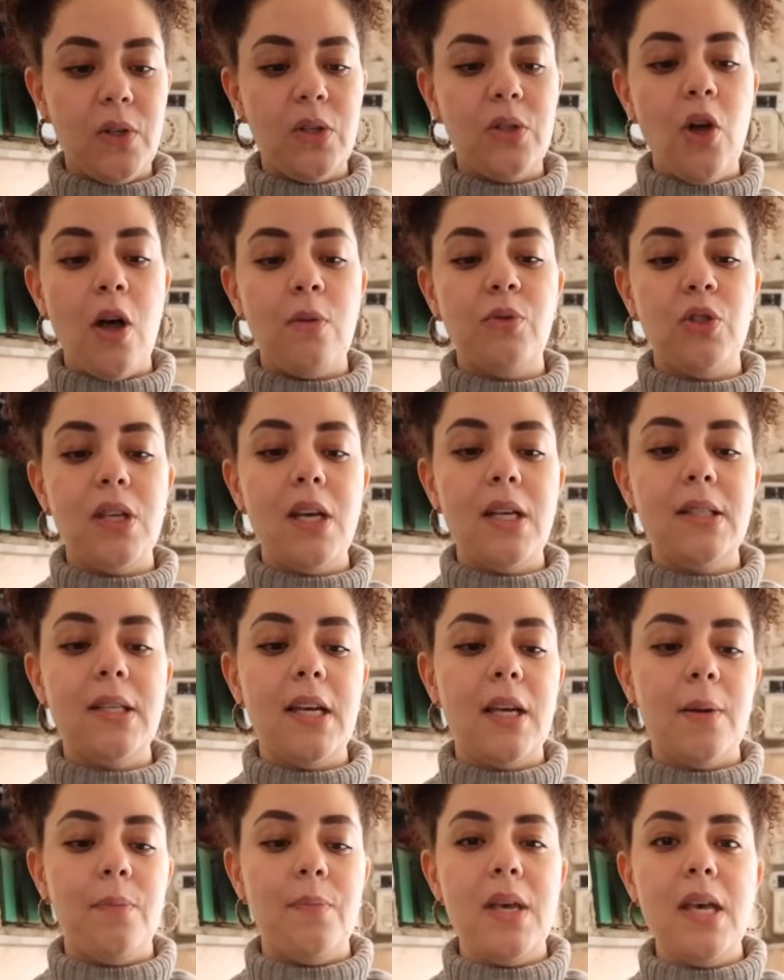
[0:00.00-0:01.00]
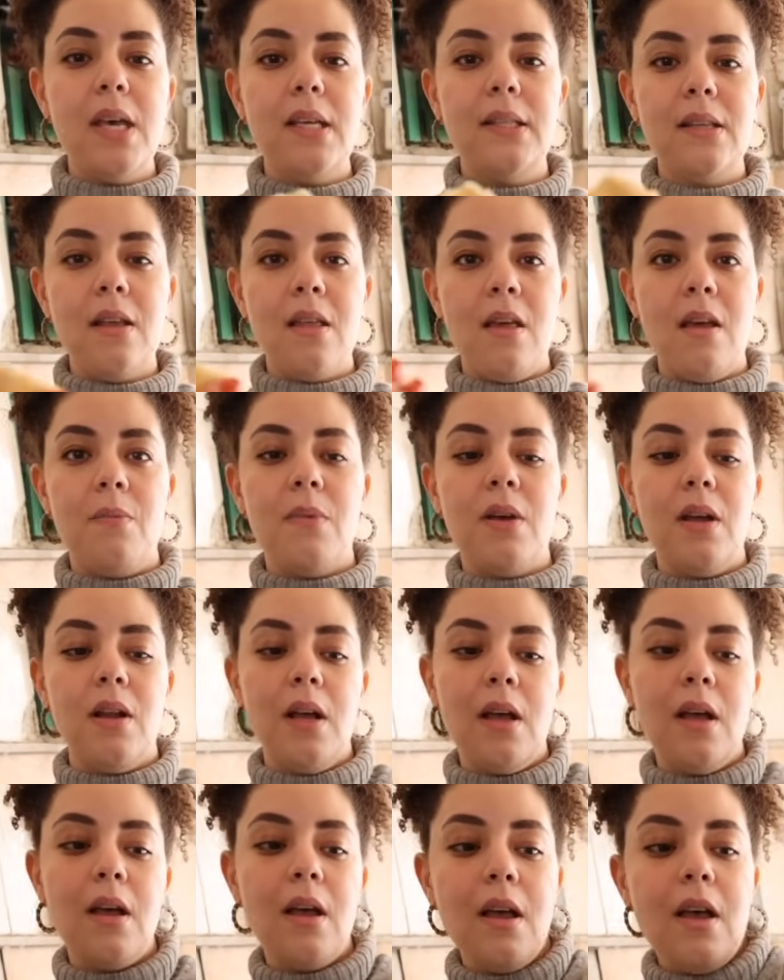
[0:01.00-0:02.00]
So I'm just gonna take a piece and I'm
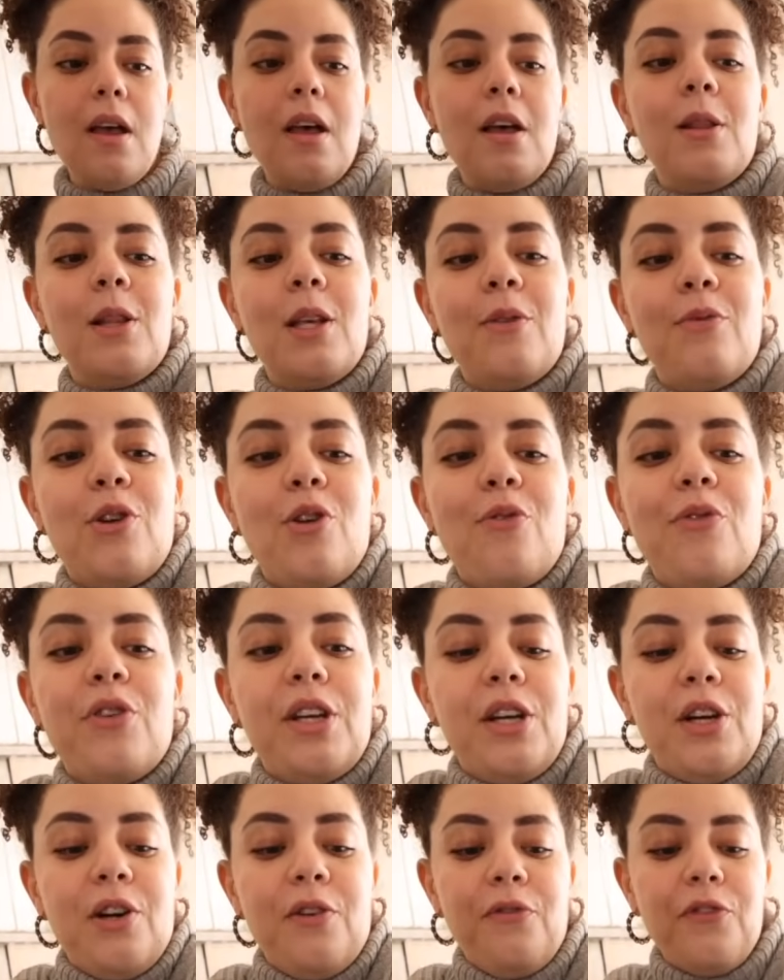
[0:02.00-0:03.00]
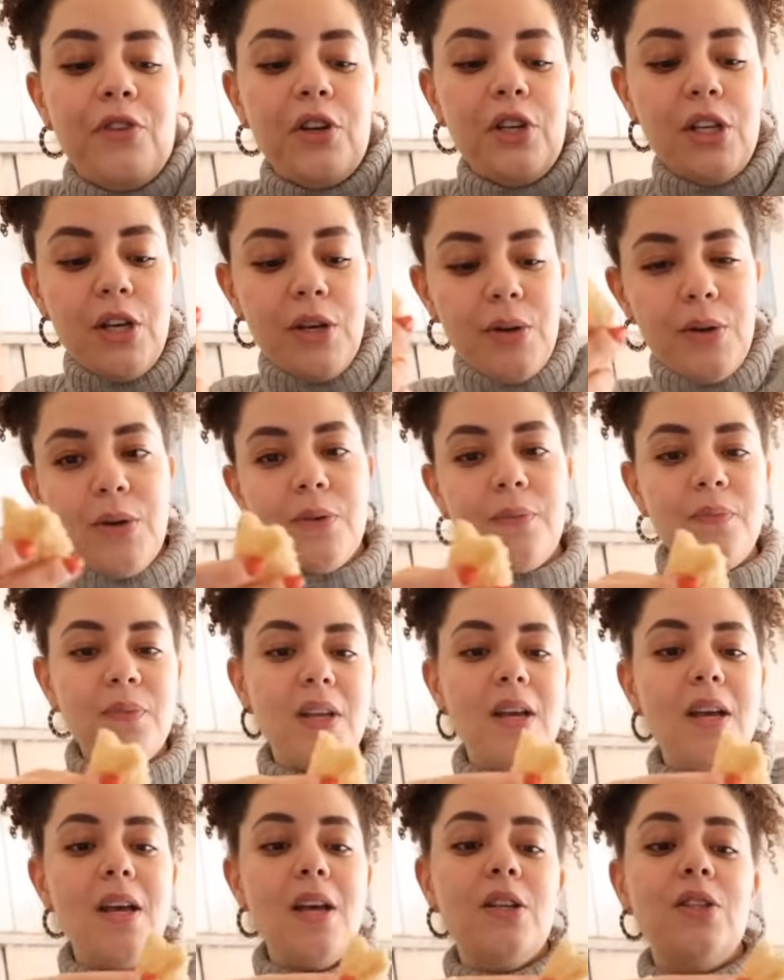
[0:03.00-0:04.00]
gonna leave it over here for you.
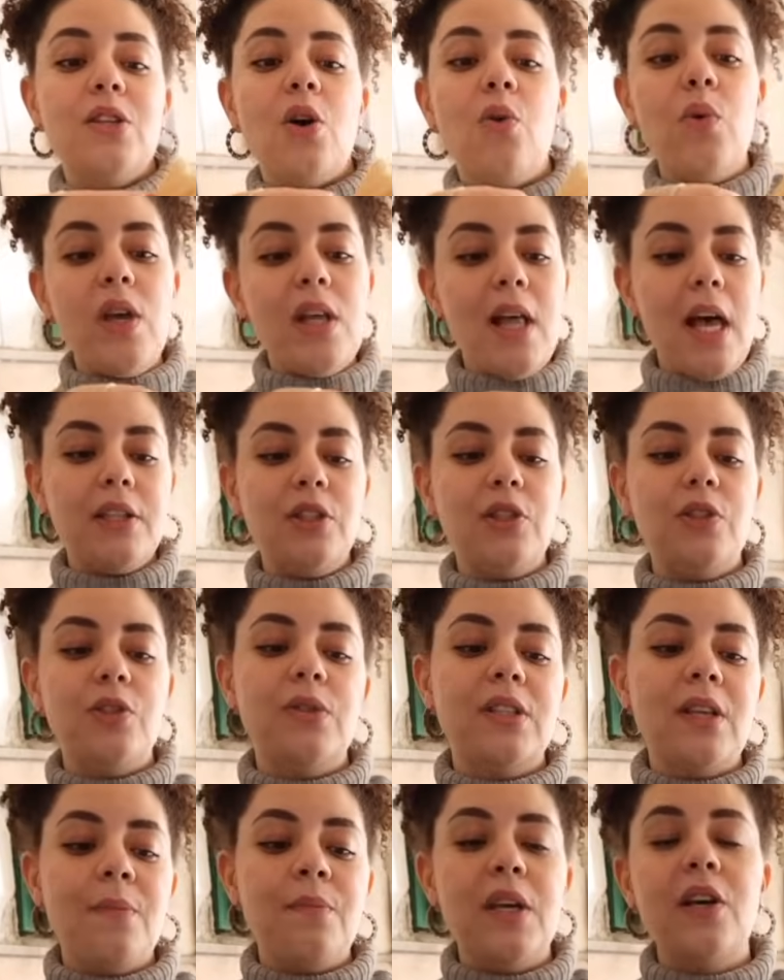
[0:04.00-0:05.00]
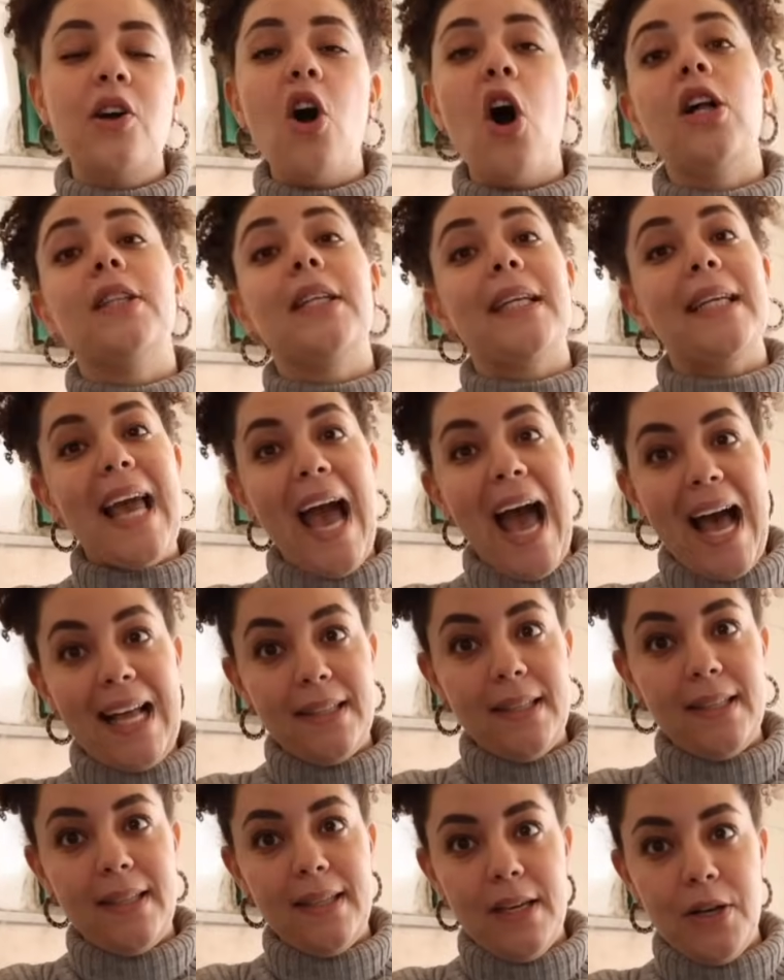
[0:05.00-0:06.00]
So we like to do something called a
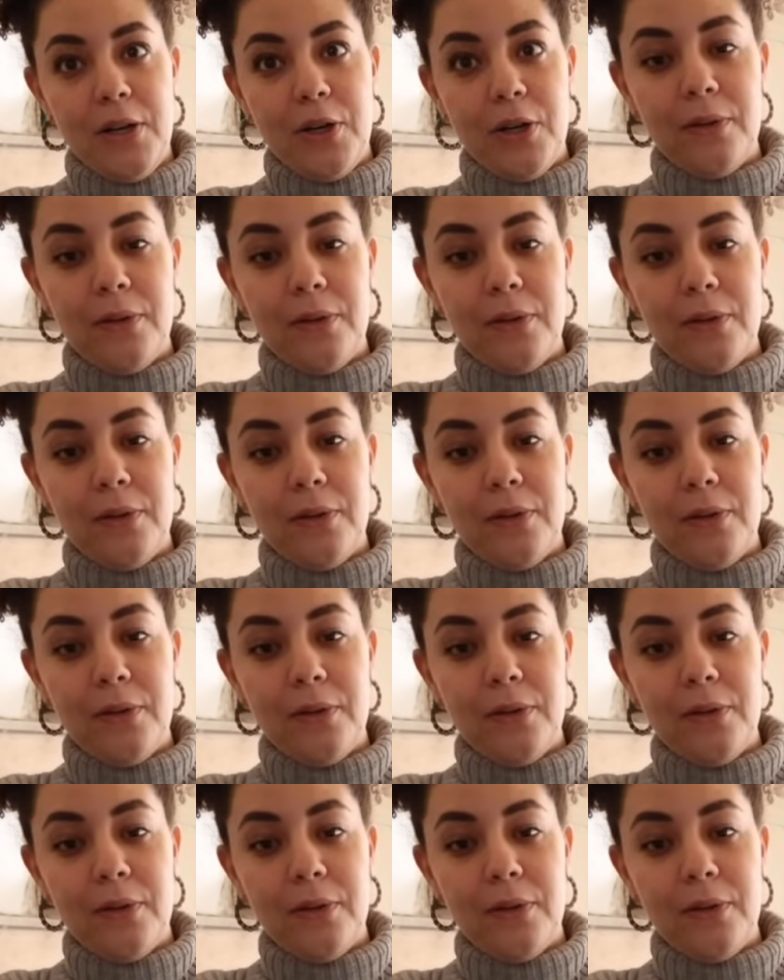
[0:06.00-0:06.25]
cat's ear.